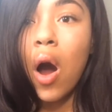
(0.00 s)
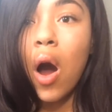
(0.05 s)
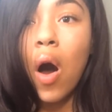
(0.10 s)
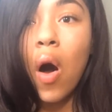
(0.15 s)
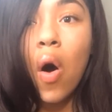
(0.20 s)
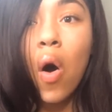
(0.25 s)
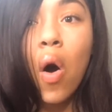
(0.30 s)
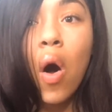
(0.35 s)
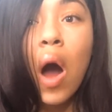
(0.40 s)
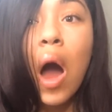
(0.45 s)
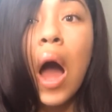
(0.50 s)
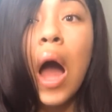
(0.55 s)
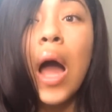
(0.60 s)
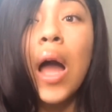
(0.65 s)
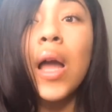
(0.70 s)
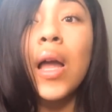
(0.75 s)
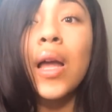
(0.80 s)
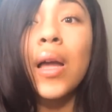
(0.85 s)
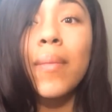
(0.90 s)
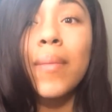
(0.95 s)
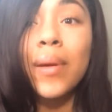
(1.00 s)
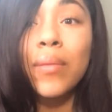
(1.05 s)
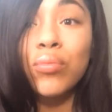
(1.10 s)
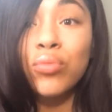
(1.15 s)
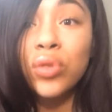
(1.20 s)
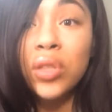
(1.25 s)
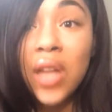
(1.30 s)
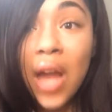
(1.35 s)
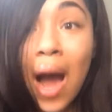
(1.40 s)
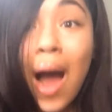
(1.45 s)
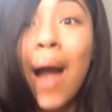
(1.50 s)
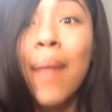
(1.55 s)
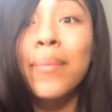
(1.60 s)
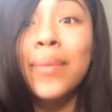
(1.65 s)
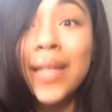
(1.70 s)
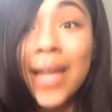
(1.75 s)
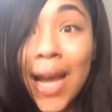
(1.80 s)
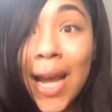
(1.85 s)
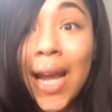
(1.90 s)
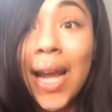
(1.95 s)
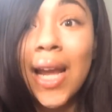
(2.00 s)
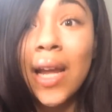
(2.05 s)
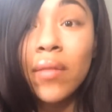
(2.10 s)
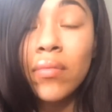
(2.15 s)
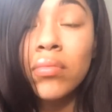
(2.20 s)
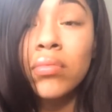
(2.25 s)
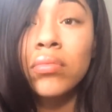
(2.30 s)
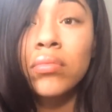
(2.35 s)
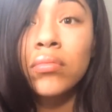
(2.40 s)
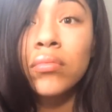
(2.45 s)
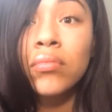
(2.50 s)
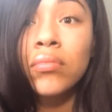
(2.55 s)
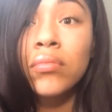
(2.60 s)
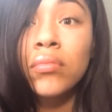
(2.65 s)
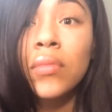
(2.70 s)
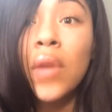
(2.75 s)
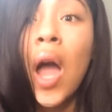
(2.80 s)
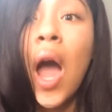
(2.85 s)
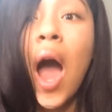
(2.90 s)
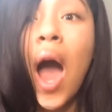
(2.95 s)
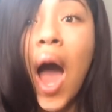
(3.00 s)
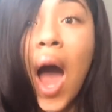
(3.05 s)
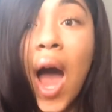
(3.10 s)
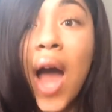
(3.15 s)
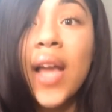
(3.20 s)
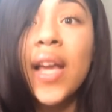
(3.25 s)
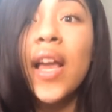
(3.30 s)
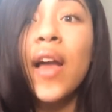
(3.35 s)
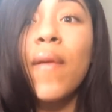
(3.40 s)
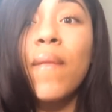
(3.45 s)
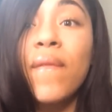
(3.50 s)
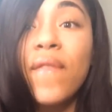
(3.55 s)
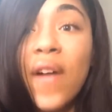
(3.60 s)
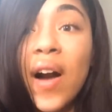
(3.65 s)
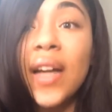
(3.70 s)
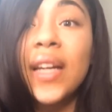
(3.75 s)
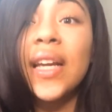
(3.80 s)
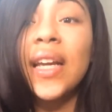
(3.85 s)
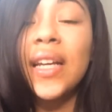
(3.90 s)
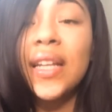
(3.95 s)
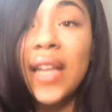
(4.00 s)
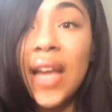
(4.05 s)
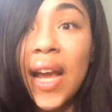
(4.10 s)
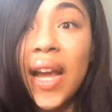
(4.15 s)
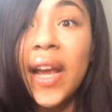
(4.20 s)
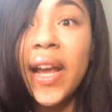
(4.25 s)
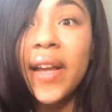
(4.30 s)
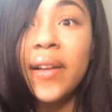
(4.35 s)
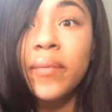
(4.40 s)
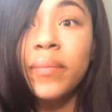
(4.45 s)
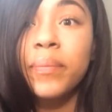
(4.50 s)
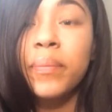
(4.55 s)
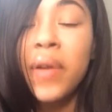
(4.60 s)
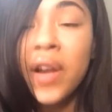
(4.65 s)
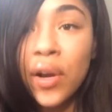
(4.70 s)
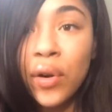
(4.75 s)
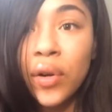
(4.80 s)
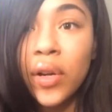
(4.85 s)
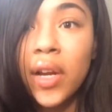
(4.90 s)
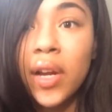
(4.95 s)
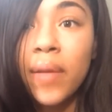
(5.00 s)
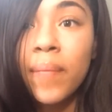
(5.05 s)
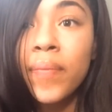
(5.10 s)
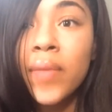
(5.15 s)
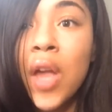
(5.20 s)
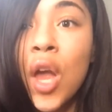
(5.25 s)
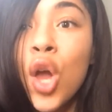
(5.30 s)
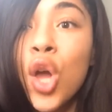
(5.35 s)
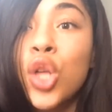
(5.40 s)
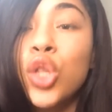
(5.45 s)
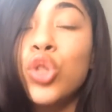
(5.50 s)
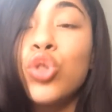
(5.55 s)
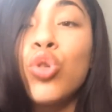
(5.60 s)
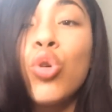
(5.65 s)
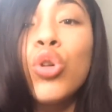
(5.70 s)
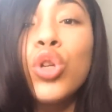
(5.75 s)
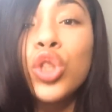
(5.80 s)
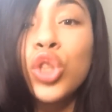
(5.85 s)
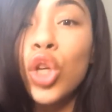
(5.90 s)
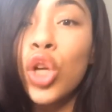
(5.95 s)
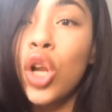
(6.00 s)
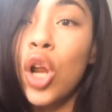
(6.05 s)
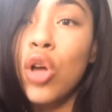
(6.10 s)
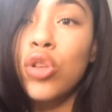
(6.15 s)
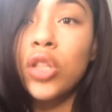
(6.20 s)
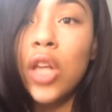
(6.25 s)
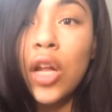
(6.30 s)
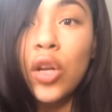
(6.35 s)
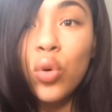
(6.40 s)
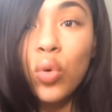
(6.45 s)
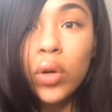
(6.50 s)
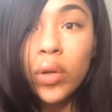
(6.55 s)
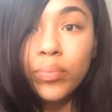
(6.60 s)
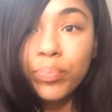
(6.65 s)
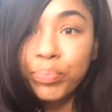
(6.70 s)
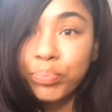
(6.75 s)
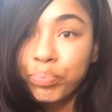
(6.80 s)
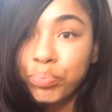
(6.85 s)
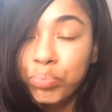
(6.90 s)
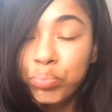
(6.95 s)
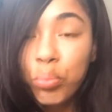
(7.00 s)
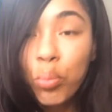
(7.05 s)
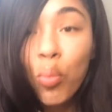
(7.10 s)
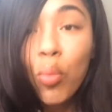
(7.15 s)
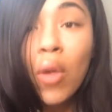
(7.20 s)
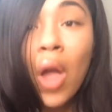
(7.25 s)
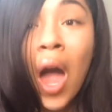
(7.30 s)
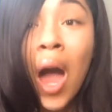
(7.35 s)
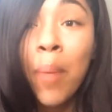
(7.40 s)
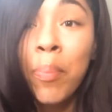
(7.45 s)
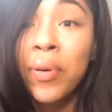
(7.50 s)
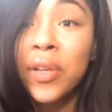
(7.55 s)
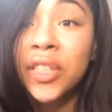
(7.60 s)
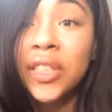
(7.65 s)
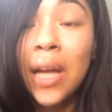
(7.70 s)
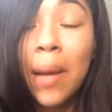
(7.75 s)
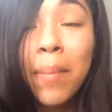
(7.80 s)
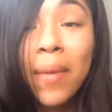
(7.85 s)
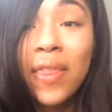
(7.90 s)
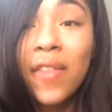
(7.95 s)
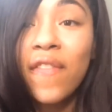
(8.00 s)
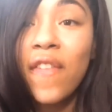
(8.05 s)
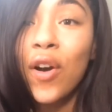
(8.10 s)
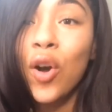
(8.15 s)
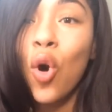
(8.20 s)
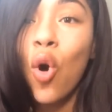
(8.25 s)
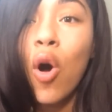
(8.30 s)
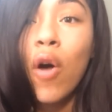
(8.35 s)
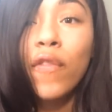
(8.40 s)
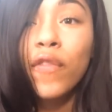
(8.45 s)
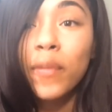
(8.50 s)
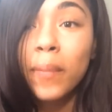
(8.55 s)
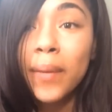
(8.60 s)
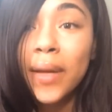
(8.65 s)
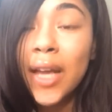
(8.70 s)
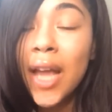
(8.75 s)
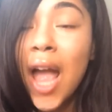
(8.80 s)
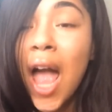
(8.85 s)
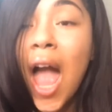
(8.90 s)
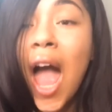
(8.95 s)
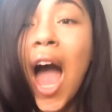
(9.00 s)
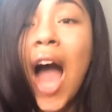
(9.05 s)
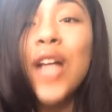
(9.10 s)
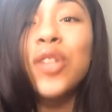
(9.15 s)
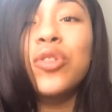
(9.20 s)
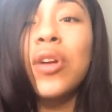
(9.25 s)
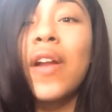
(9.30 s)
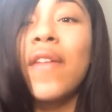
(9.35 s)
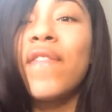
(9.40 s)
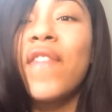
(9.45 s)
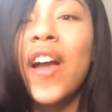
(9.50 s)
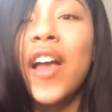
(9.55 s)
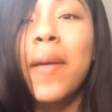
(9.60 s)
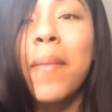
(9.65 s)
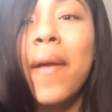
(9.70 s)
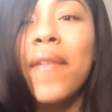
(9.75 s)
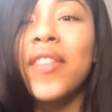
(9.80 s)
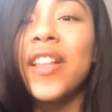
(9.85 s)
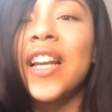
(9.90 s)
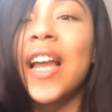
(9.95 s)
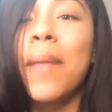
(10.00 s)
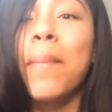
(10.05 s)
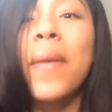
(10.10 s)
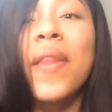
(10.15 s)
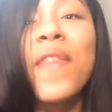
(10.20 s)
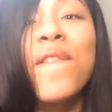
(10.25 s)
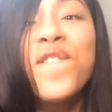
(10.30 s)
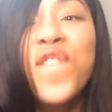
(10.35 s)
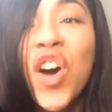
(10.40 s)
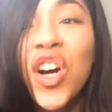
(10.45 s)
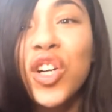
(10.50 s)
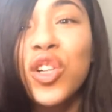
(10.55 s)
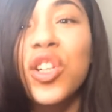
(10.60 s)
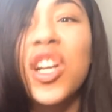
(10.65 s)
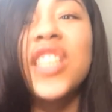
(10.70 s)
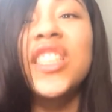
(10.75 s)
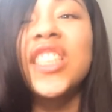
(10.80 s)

oh, I am, I'm dead. I am fucking dead, period. Soon as she closed that door, I pushed that motherfucker off of me. I try to fight him, everything like, motherfucker,